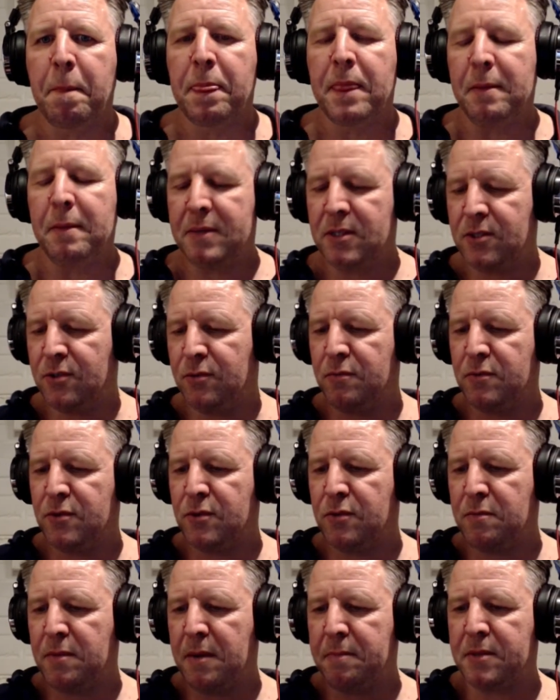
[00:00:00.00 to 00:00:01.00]
I mean, do you
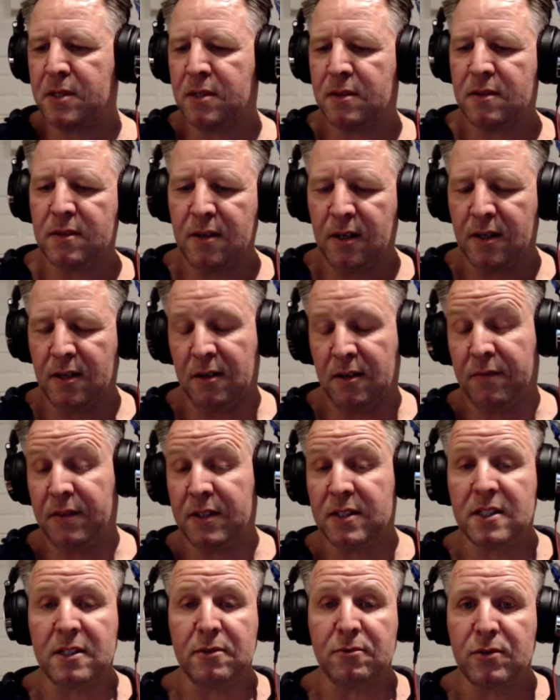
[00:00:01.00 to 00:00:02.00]
remember, I don't know if they
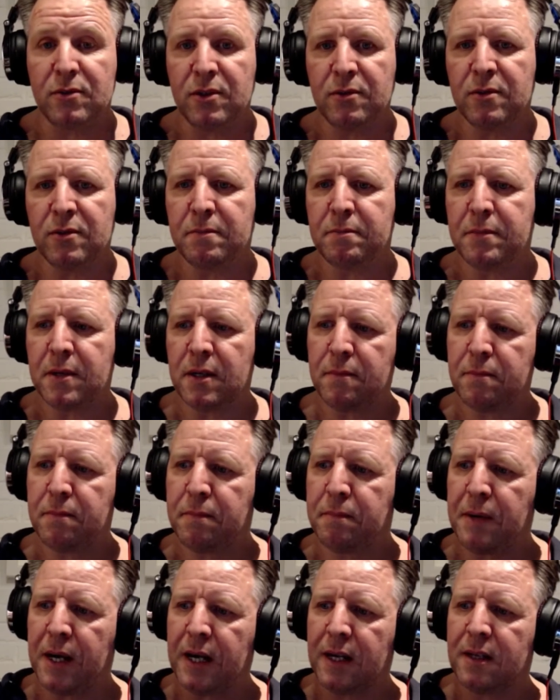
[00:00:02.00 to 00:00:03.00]
still do them, but
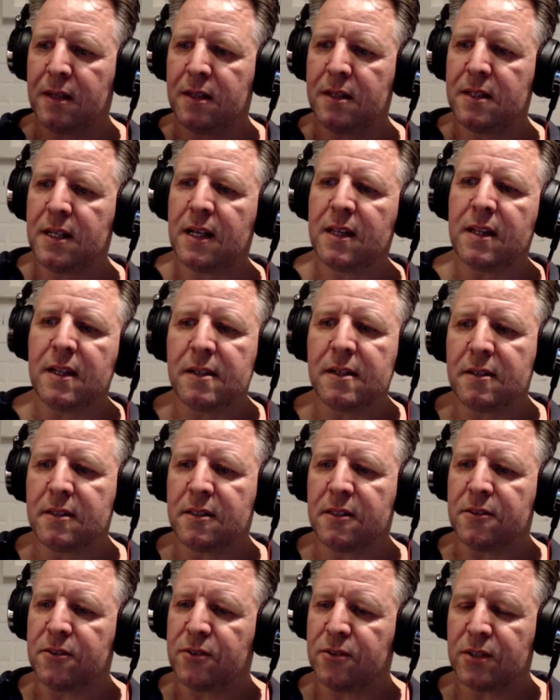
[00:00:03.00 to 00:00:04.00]
back in the day, in the 90s,
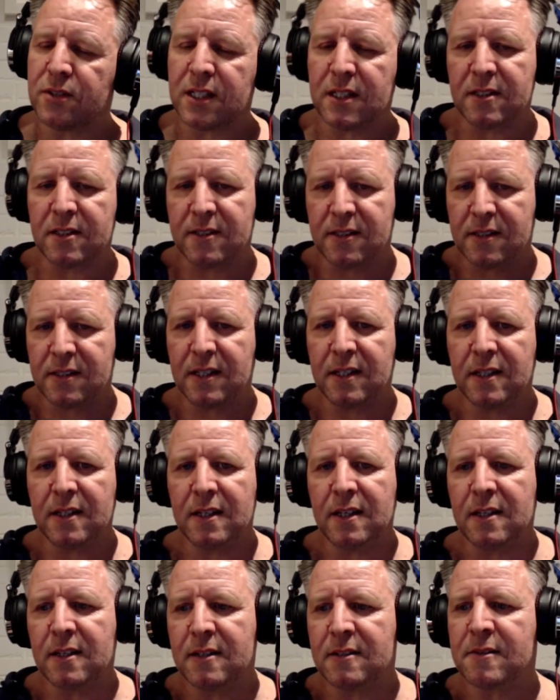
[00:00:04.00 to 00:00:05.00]
you used to get these
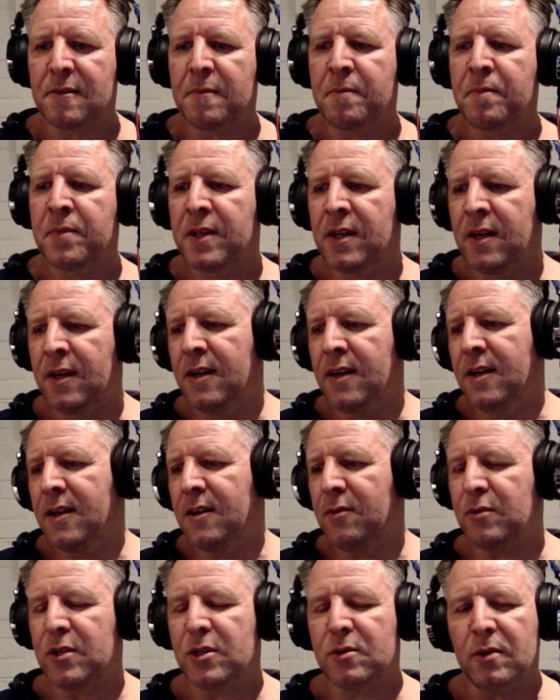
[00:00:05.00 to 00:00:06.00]
CDs
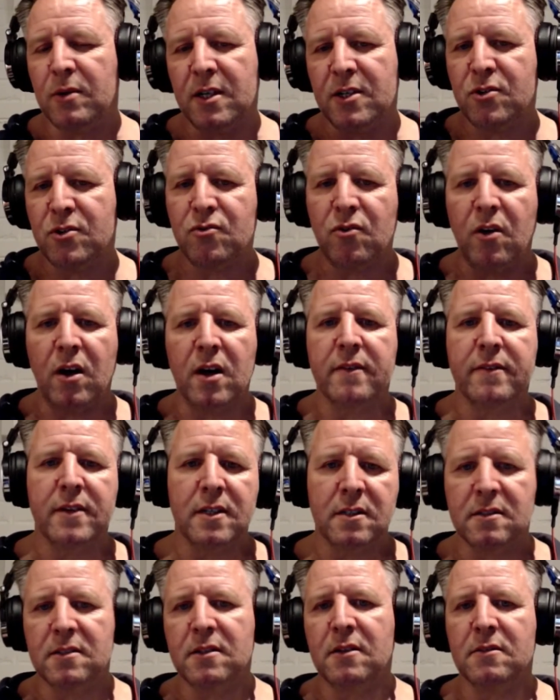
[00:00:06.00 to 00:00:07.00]
which were like driving
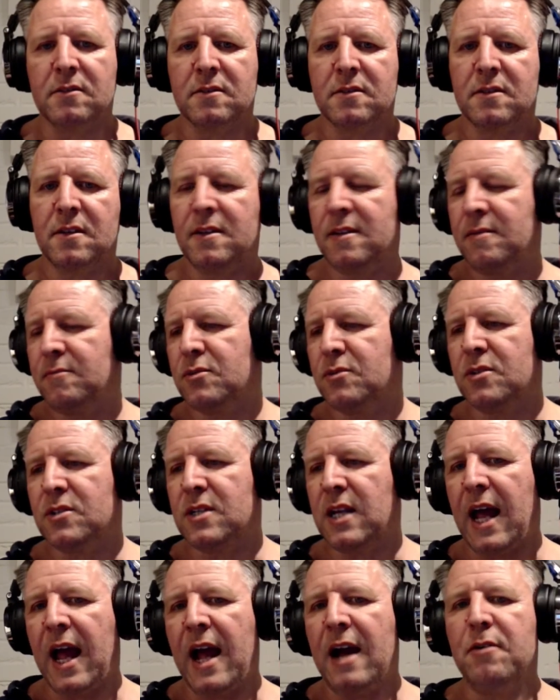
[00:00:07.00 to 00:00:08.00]
songs. It was just an
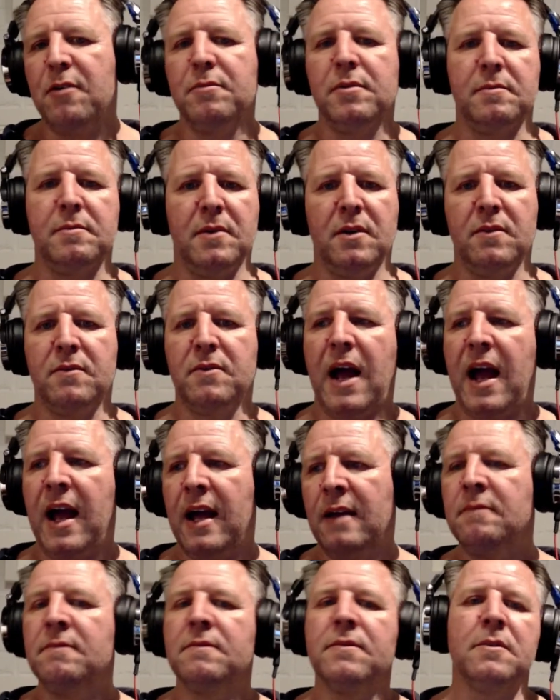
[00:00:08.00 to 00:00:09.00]
album of
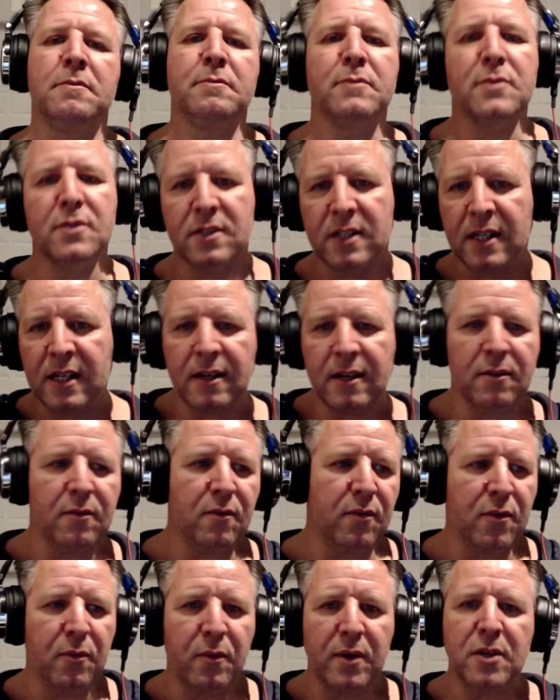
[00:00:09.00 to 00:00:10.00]
anthems
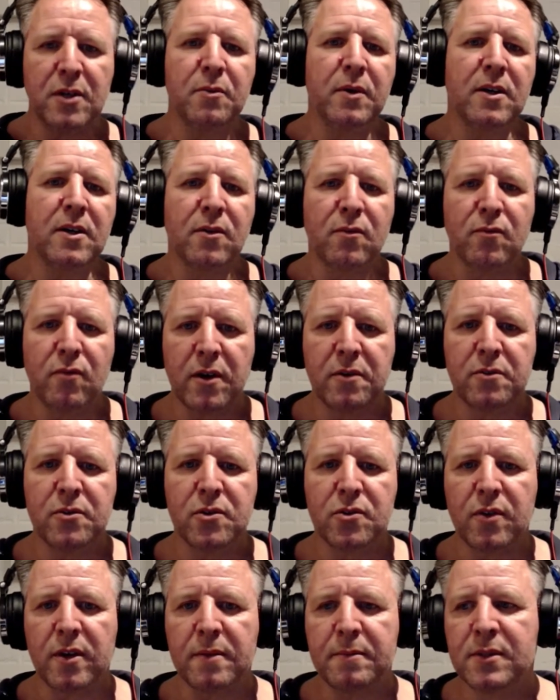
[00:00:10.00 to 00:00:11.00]
for when you went on road
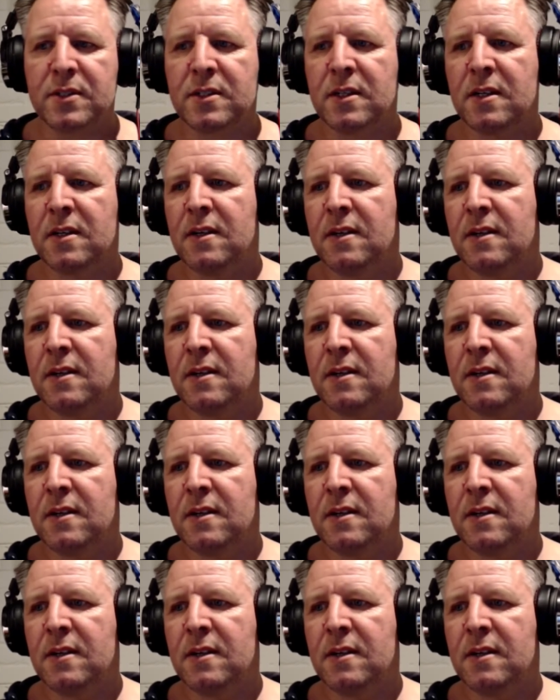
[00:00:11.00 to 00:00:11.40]
trips.